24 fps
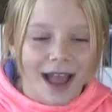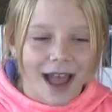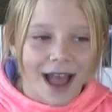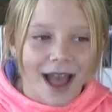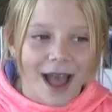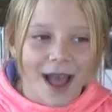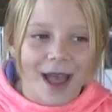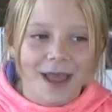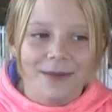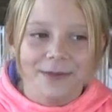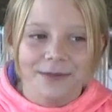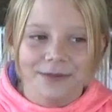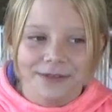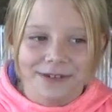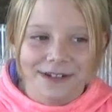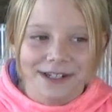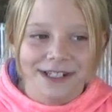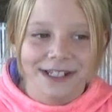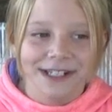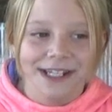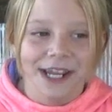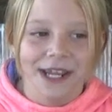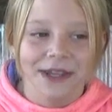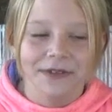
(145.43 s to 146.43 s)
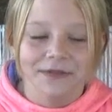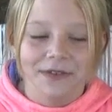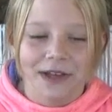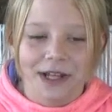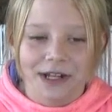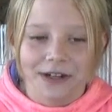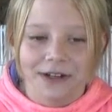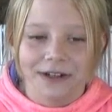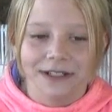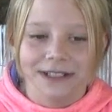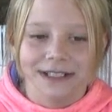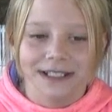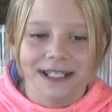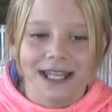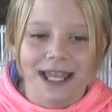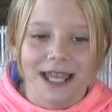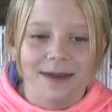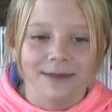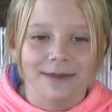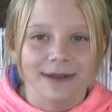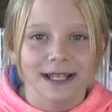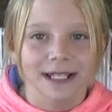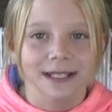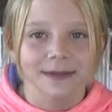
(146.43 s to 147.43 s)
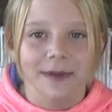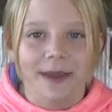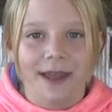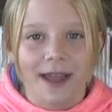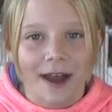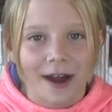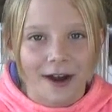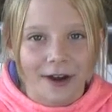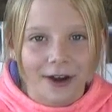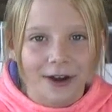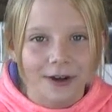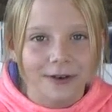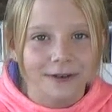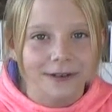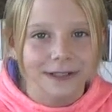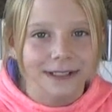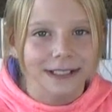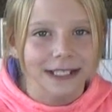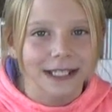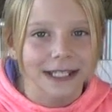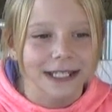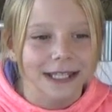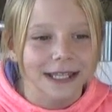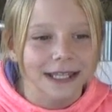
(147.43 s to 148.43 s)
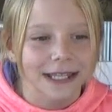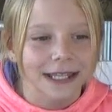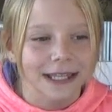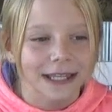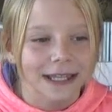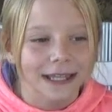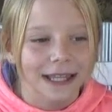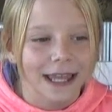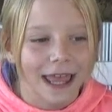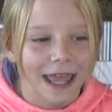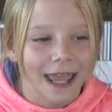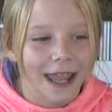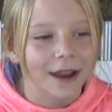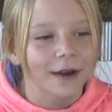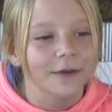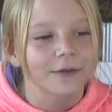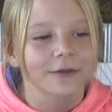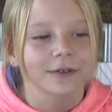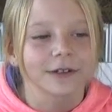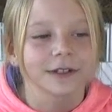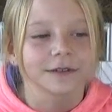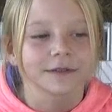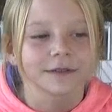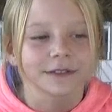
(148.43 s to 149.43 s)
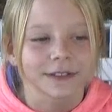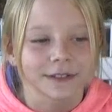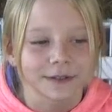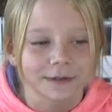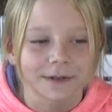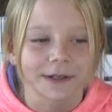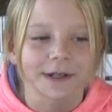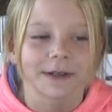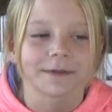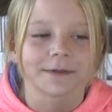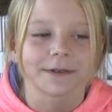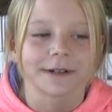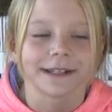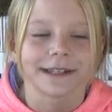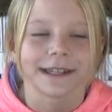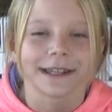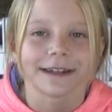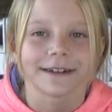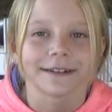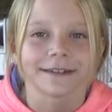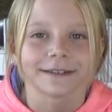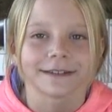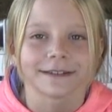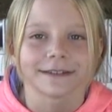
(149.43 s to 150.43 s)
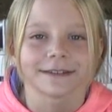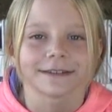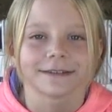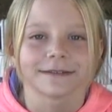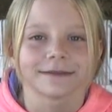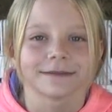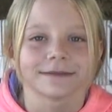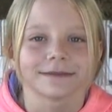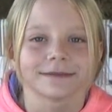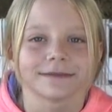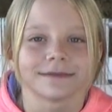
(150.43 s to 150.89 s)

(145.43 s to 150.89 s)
I appreciate Veterans Day because my uncle was in the Air Force for 21 years